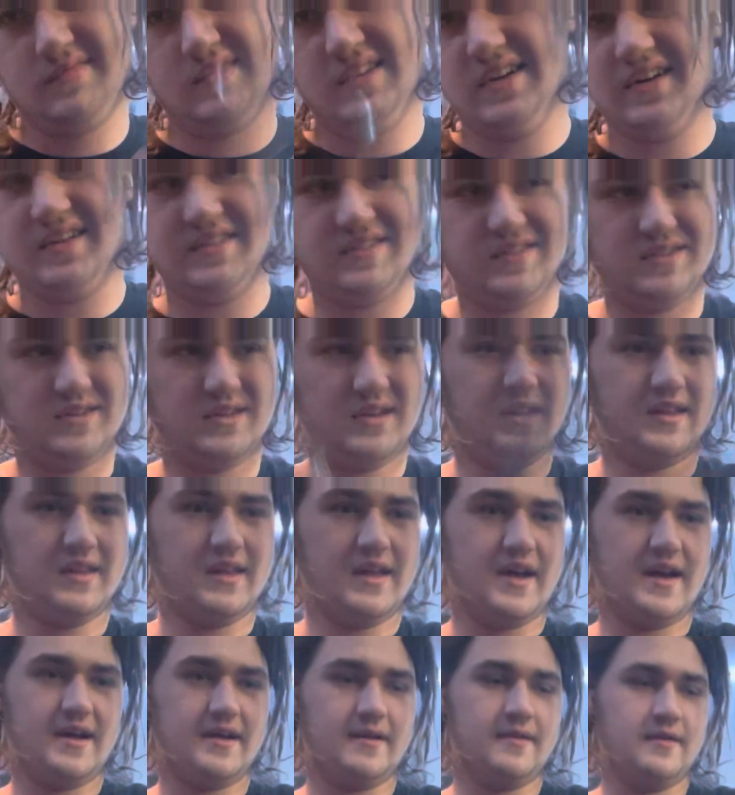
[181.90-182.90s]
let's say
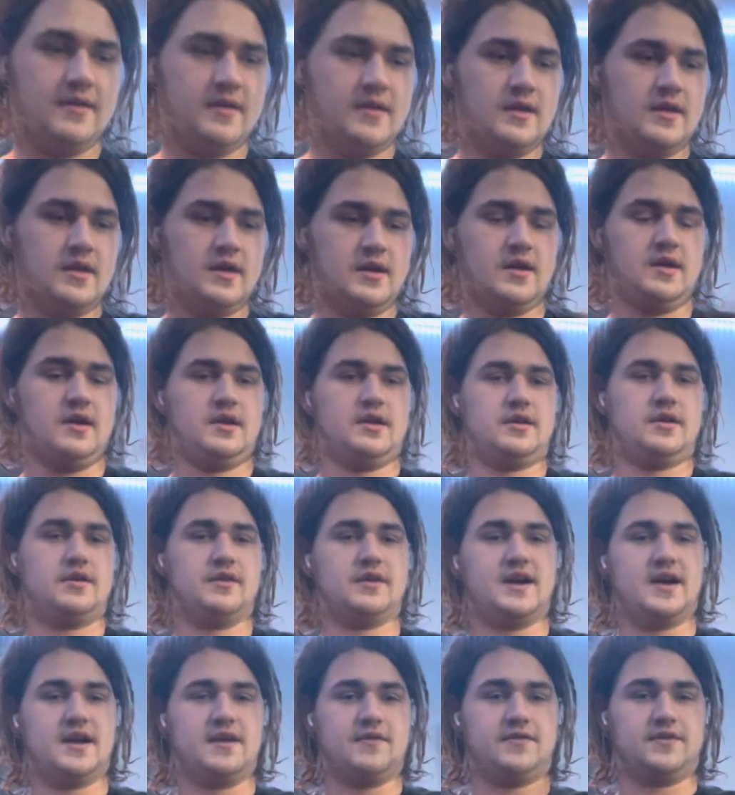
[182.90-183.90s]
that your
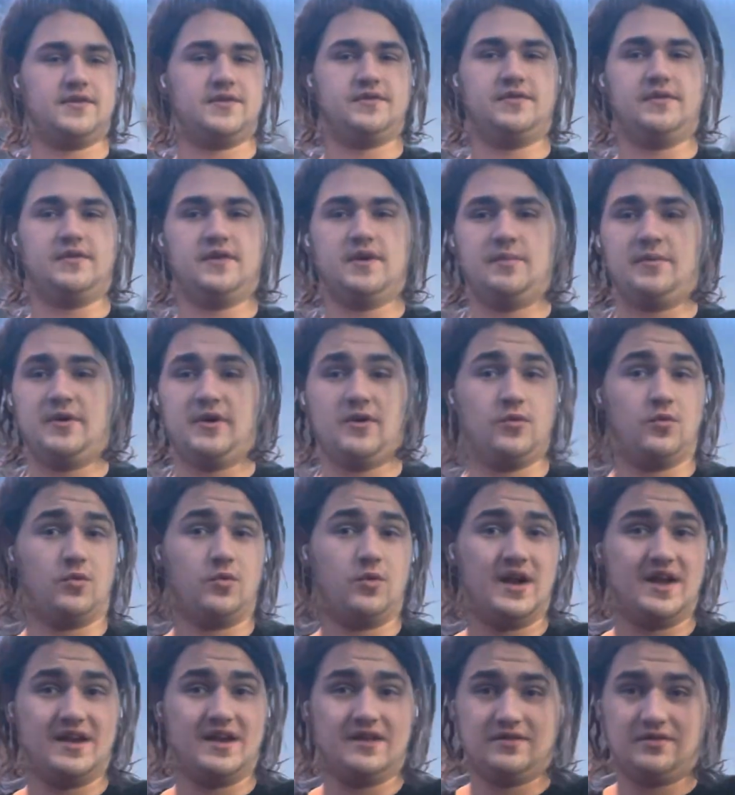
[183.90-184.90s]
knife is flipping
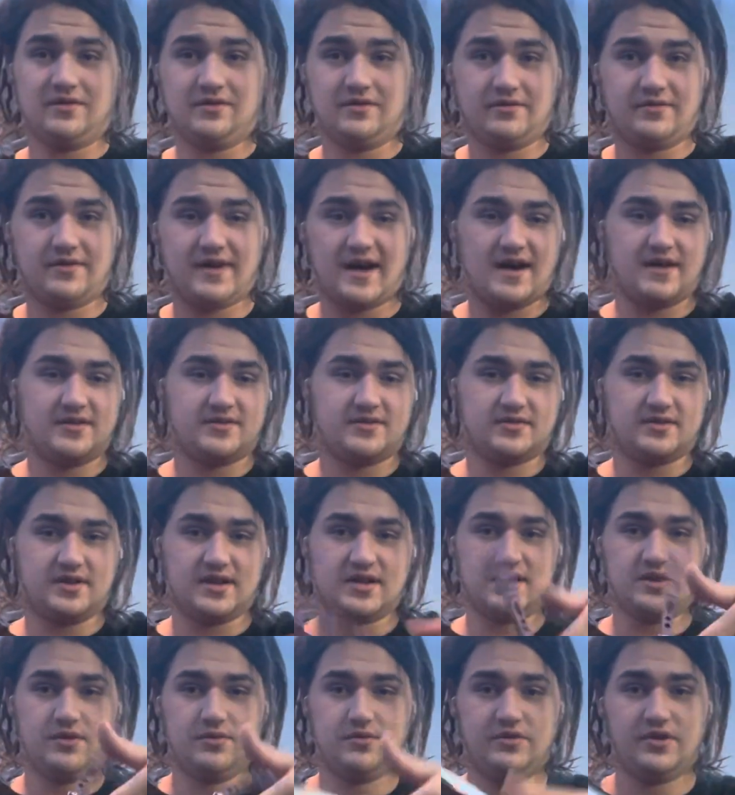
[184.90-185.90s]
way too fast, like
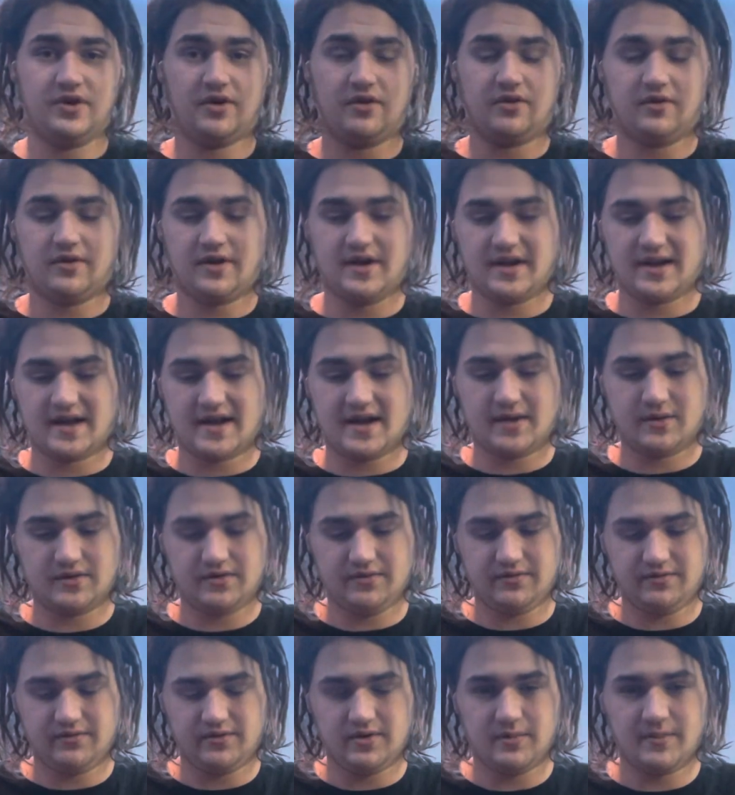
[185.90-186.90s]
you don't like how it's
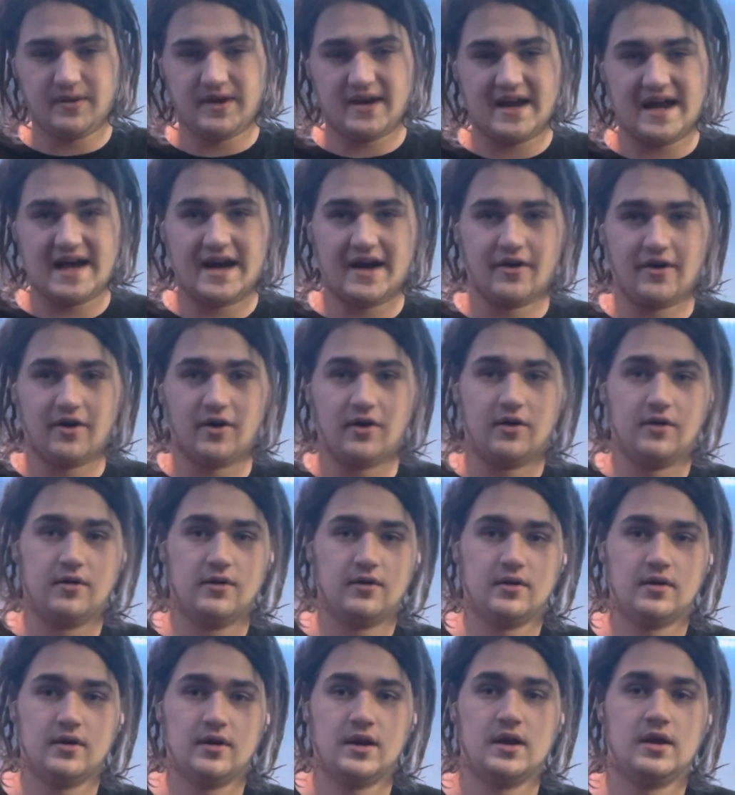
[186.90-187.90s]
flipping at all.
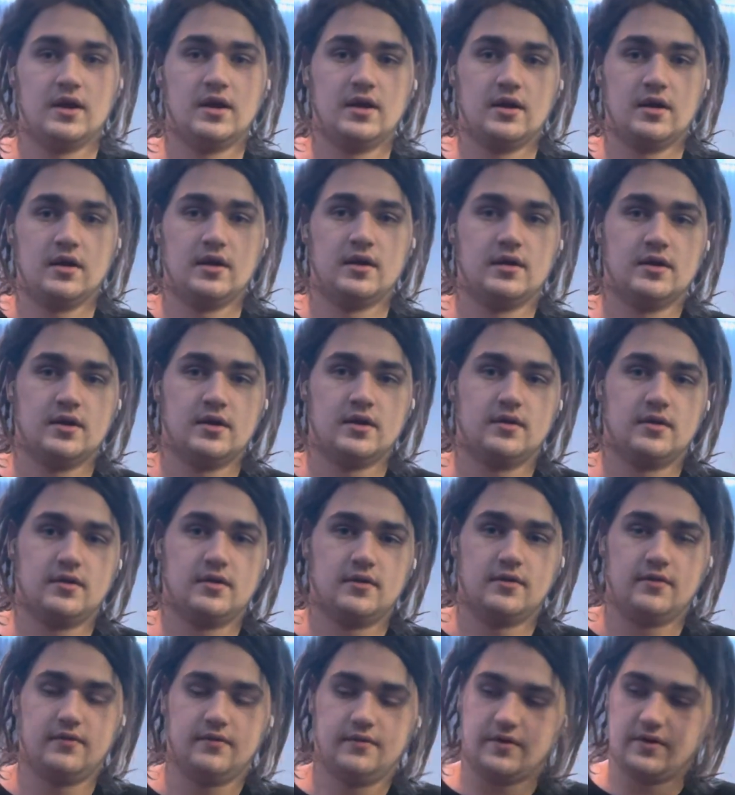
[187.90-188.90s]

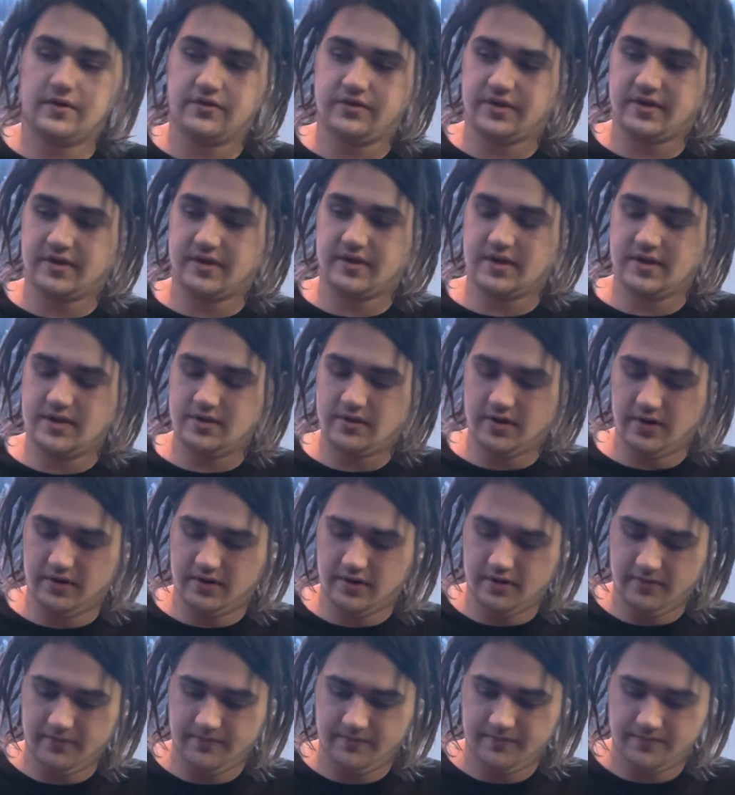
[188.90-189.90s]
First thing that you can
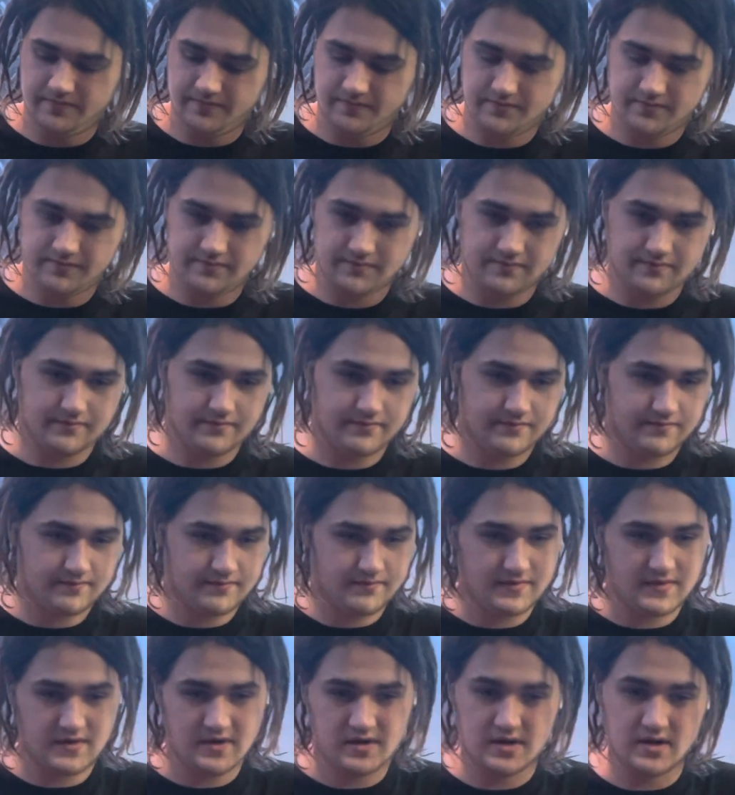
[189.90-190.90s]
do,
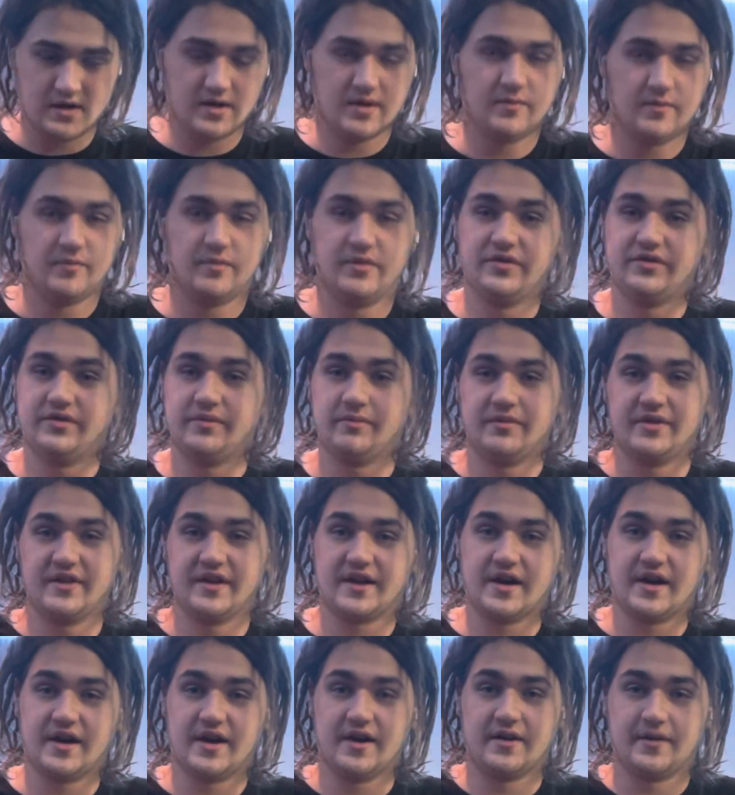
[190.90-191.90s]
put some thick
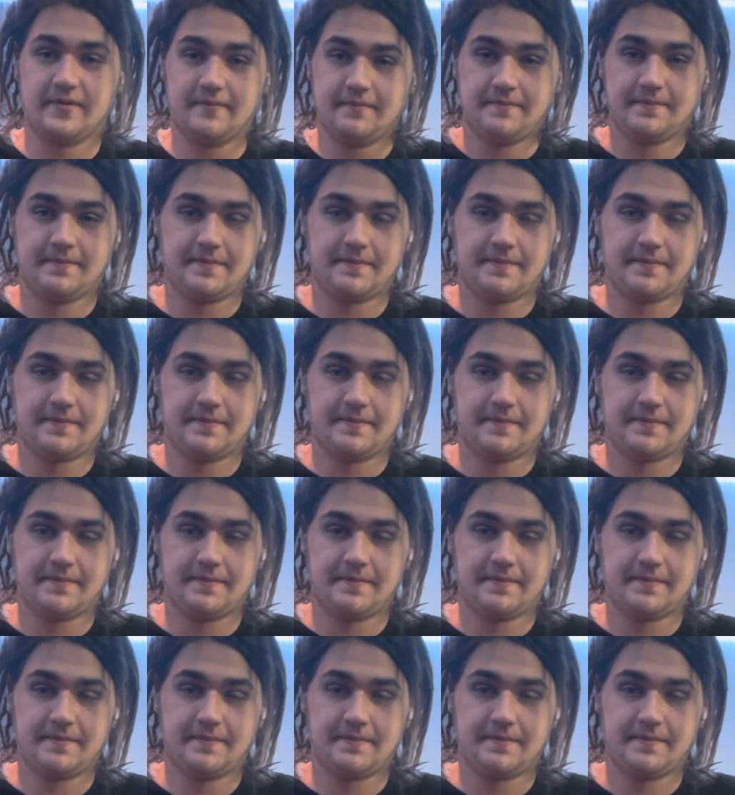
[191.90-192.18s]
on it.